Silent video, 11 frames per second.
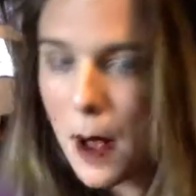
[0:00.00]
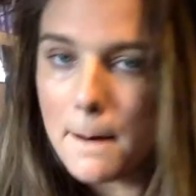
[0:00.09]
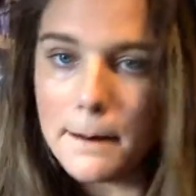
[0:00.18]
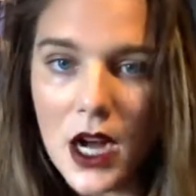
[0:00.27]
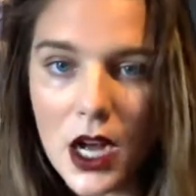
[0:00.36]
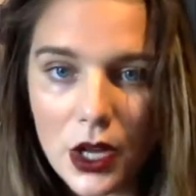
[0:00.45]

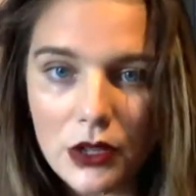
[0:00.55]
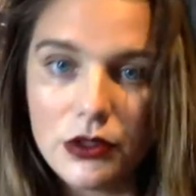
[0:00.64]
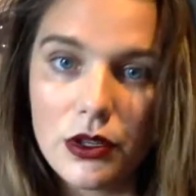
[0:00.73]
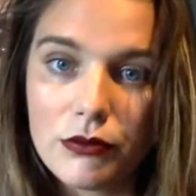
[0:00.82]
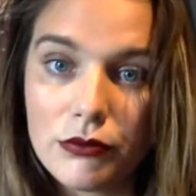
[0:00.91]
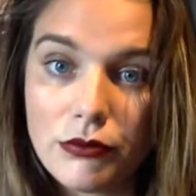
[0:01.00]

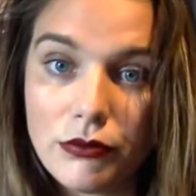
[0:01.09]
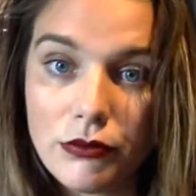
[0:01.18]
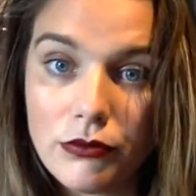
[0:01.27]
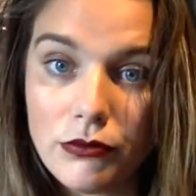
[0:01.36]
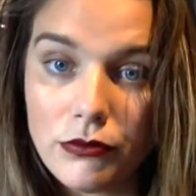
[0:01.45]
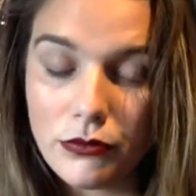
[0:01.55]
But
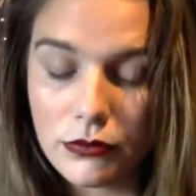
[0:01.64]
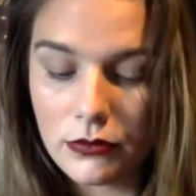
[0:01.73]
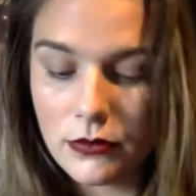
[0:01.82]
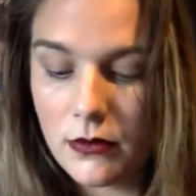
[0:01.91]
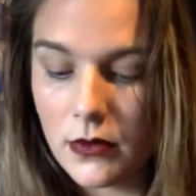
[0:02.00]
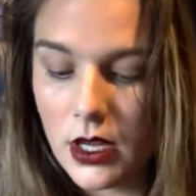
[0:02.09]

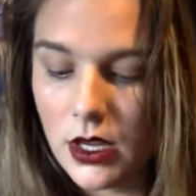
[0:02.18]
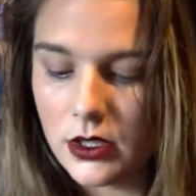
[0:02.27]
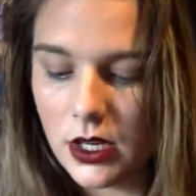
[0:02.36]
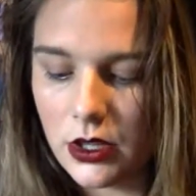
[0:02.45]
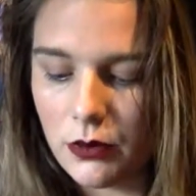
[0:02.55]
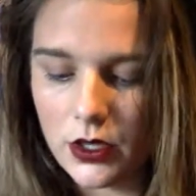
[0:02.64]
it's
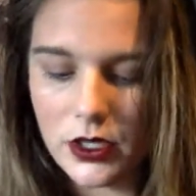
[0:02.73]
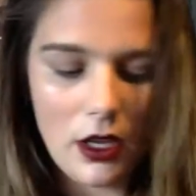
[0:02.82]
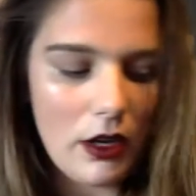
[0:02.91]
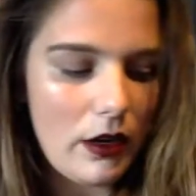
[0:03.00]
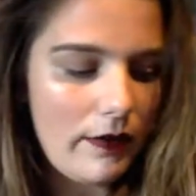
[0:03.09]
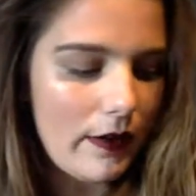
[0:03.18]
not the worst
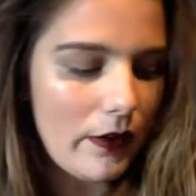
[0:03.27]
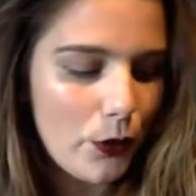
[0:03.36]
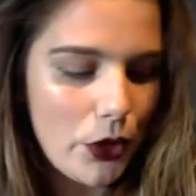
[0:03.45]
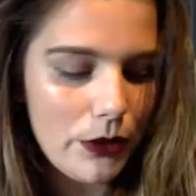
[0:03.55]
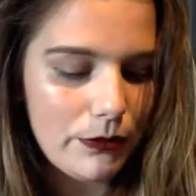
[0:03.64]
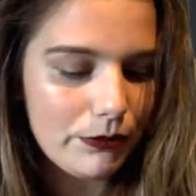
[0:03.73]
color I've ever
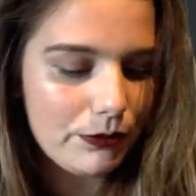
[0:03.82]
worn.